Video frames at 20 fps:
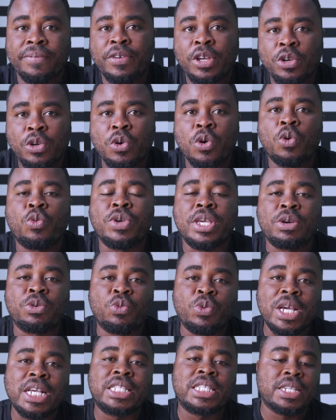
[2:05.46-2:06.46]
Even though we're
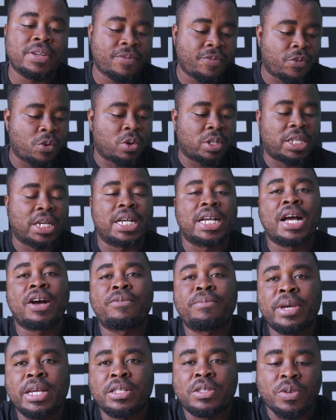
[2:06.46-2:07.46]
waiting for the
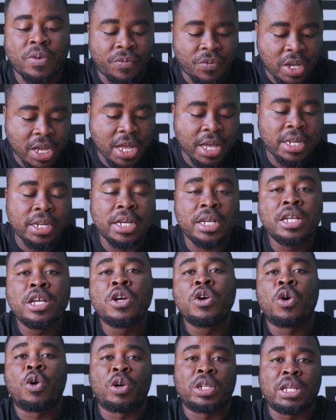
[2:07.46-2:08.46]
government of Ghana
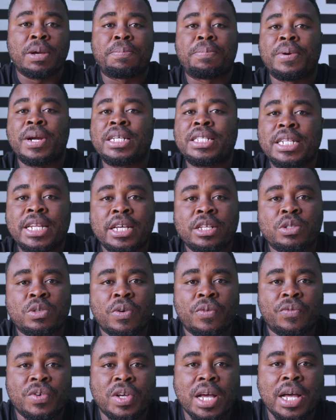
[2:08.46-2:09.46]
or the president
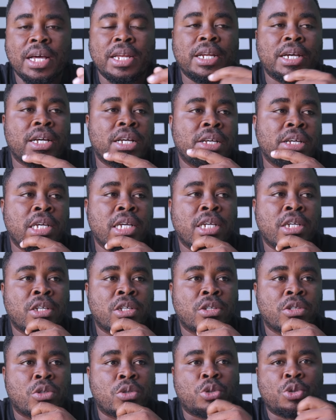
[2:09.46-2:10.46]
of Ghana
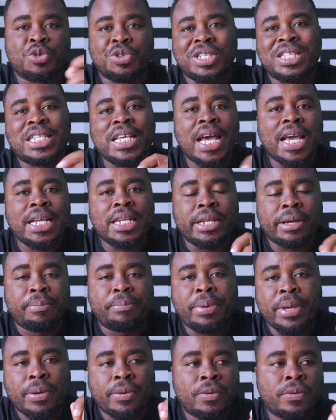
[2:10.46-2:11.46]
to sign the
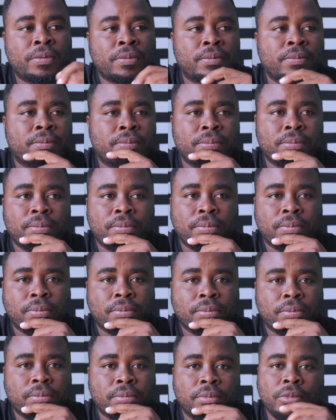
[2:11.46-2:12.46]
bill,
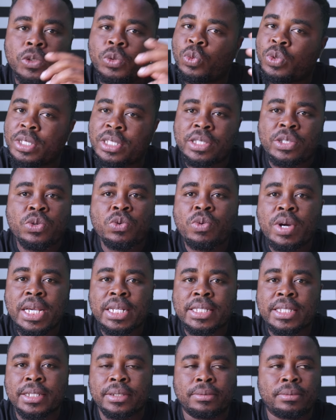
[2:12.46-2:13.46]
we're still
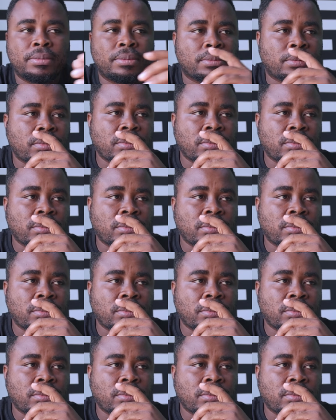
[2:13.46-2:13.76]
waiting.